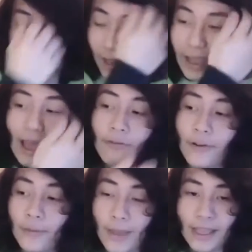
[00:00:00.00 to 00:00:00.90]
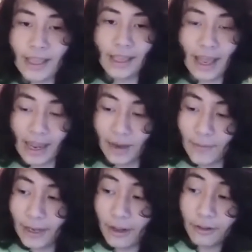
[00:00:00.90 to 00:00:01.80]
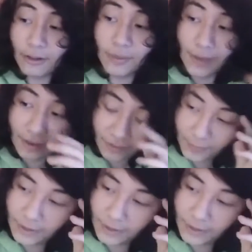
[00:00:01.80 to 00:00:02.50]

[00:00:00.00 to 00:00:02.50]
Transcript: and I had fun making it, and it may not look the best,